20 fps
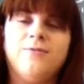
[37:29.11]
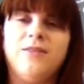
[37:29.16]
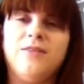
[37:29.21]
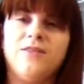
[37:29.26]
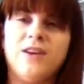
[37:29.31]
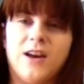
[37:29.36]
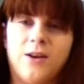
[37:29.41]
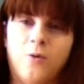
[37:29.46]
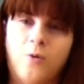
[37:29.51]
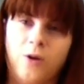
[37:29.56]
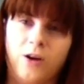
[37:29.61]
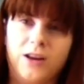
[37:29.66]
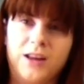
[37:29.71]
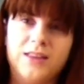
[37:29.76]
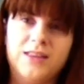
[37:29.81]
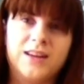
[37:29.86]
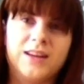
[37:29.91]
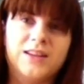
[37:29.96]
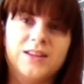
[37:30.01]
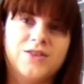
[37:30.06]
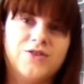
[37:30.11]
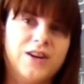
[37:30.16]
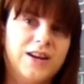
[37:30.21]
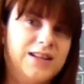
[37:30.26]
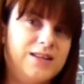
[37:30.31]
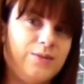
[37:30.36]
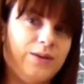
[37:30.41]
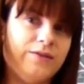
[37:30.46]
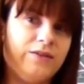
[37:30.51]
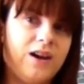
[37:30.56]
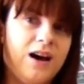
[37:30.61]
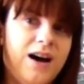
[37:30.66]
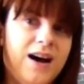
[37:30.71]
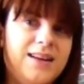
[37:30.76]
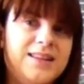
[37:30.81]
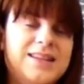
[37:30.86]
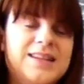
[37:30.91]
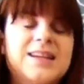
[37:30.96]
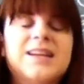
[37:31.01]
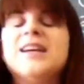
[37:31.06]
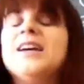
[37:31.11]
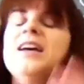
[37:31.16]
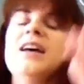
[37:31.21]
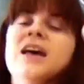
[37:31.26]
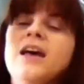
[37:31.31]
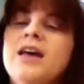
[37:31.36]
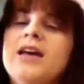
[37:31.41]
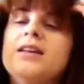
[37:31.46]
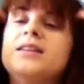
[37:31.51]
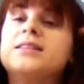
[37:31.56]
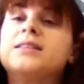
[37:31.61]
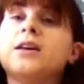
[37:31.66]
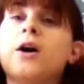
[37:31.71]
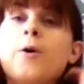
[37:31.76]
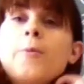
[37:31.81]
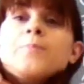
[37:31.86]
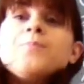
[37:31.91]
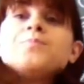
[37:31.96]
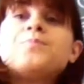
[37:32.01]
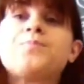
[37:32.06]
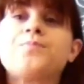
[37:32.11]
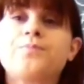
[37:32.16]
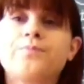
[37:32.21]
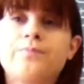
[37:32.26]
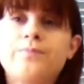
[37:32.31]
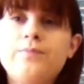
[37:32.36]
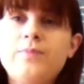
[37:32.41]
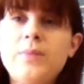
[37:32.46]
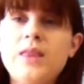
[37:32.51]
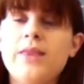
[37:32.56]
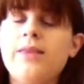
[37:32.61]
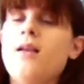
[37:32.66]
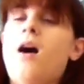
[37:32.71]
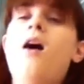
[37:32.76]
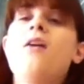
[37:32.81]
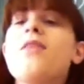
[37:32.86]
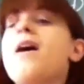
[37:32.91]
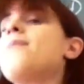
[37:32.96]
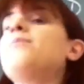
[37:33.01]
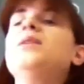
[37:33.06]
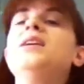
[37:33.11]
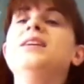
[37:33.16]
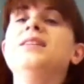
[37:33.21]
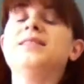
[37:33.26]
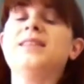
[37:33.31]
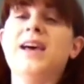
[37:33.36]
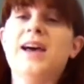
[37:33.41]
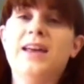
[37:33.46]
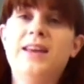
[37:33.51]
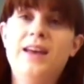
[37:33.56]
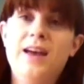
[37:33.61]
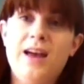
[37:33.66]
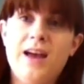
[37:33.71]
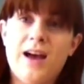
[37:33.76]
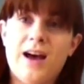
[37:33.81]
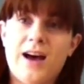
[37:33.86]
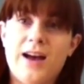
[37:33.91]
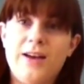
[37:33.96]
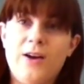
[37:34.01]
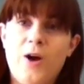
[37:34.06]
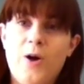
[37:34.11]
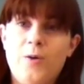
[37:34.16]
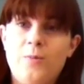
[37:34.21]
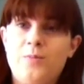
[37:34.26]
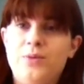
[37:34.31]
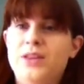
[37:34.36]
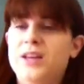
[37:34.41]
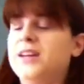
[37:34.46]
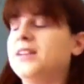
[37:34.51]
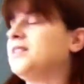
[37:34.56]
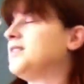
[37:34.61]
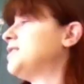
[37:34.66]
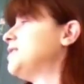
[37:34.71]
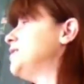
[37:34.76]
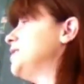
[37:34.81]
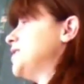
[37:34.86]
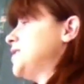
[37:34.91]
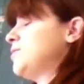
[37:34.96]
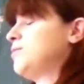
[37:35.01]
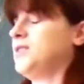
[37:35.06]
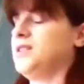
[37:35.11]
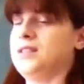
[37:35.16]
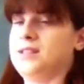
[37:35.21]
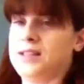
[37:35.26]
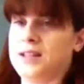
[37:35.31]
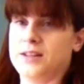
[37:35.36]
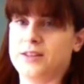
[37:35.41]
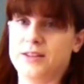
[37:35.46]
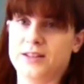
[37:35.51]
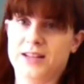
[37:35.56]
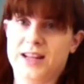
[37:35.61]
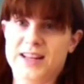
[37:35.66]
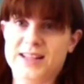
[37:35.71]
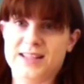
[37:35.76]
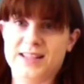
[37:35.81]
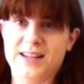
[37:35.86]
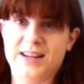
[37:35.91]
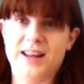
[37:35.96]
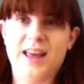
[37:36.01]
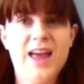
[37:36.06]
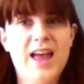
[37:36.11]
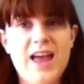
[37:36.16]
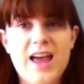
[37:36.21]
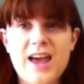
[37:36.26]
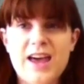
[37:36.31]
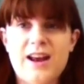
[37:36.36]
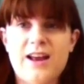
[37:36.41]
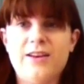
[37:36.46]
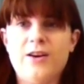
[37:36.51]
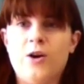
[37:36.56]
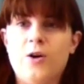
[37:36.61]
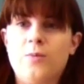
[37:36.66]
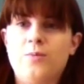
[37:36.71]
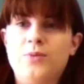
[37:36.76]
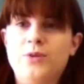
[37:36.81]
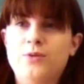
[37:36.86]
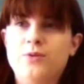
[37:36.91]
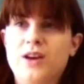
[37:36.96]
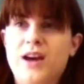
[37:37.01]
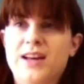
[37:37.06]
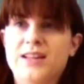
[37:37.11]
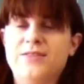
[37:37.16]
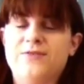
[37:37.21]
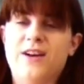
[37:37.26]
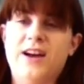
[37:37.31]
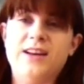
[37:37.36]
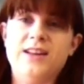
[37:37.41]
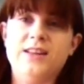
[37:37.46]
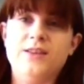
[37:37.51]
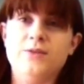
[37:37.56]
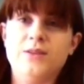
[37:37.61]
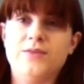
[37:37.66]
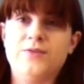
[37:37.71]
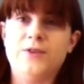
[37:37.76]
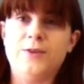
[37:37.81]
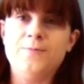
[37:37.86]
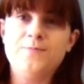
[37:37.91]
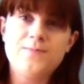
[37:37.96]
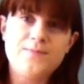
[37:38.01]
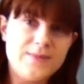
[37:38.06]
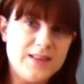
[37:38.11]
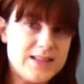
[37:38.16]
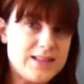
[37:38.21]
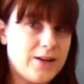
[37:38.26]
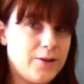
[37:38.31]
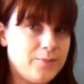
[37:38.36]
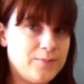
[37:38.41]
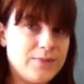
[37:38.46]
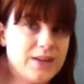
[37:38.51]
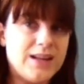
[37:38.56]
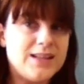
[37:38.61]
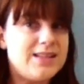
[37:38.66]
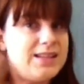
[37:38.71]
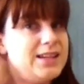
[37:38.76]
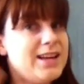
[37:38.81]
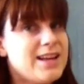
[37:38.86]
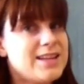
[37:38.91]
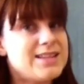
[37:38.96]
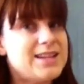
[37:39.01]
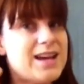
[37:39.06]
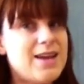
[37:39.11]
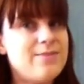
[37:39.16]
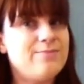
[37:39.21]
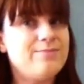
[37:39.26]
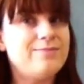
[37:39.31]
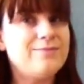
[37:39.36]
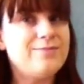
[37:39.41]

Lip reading: We've got to work in the constraints we've got. So, all that being said, I hope that this was a good lesson, and I hope you guys find it useful. So, I'll see you next time.